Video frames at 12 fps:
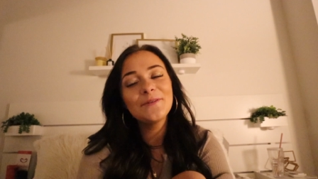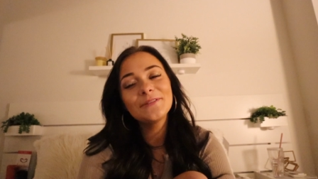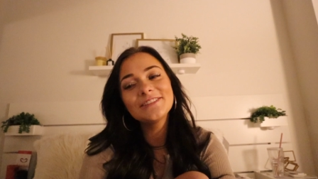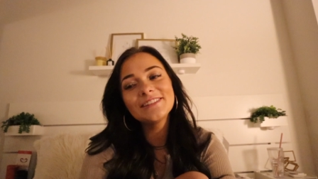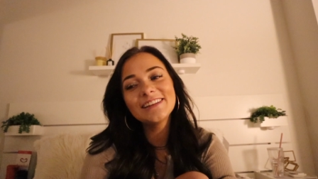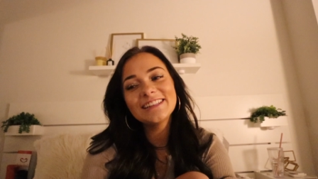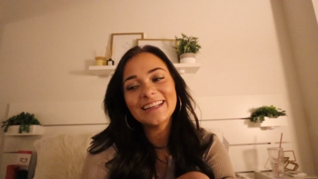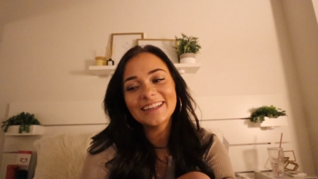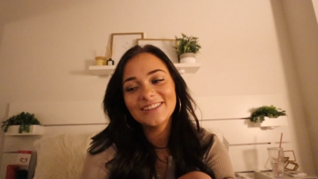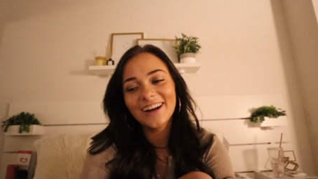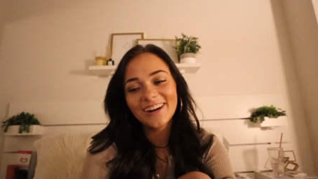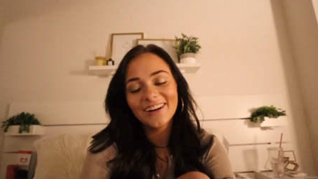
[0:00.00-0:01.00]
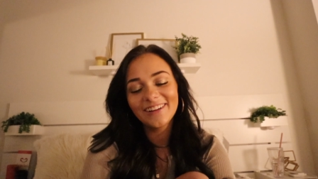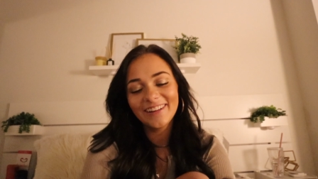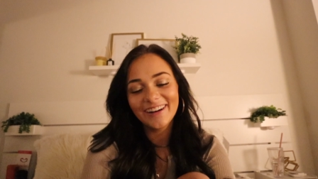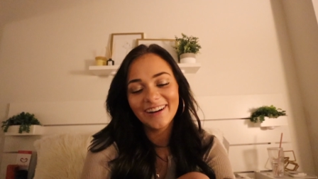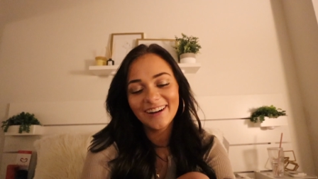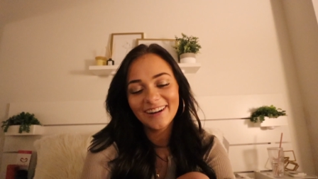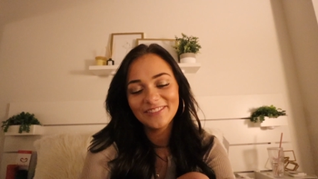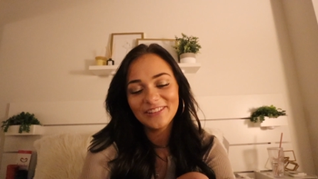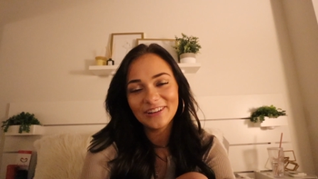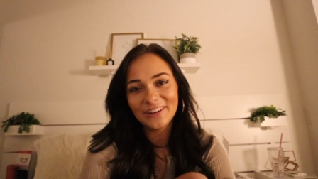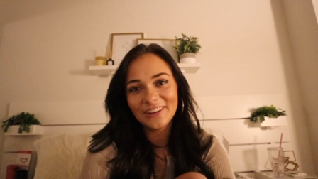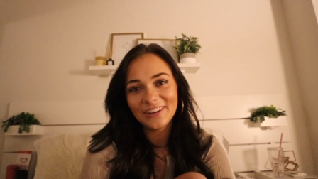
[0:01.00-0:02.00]
I posted a TikTok earlier. If you
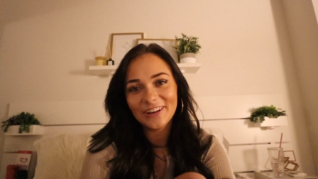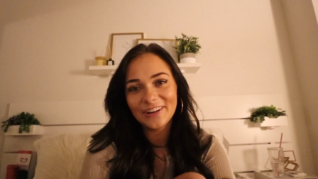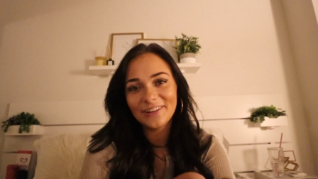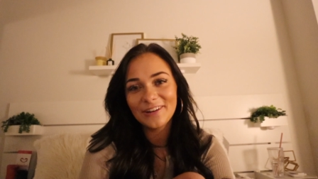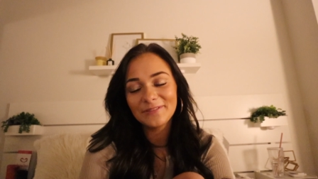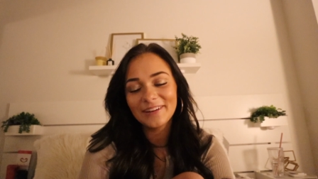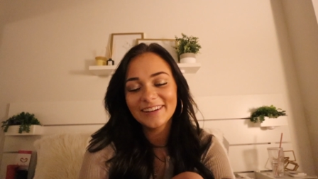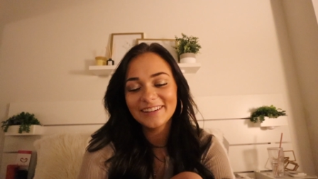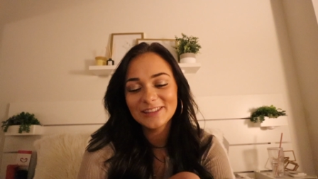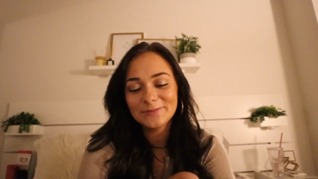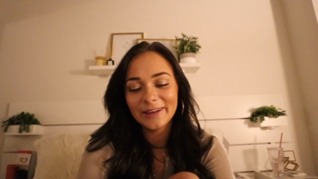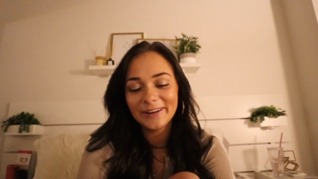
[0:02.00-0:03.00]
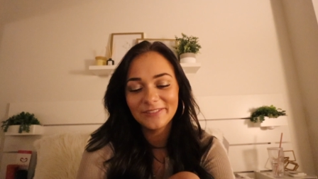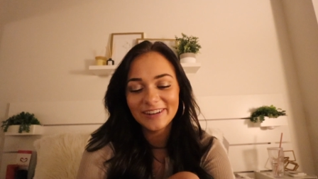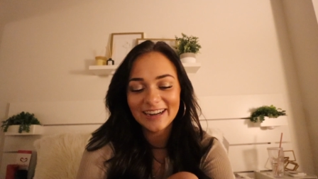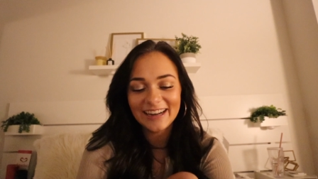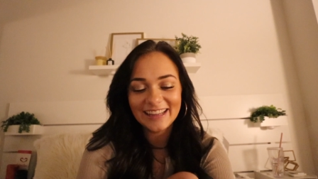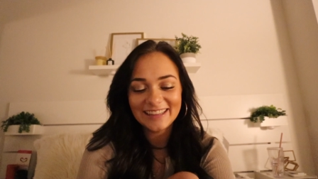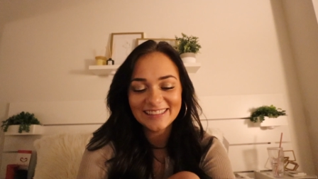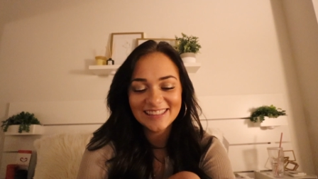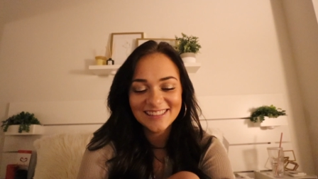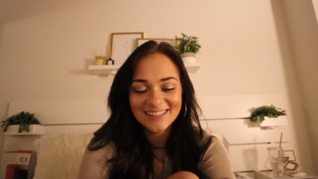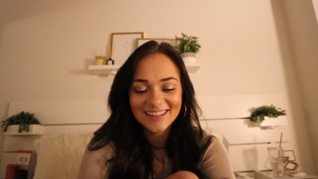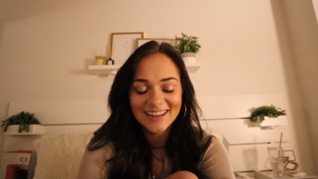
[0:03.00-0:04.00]
know, you know. I'm not going to explain what it
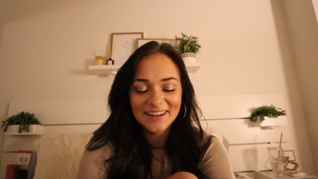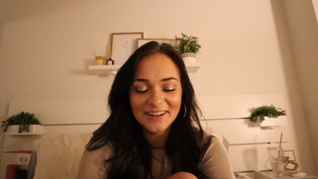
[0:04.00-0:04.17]
is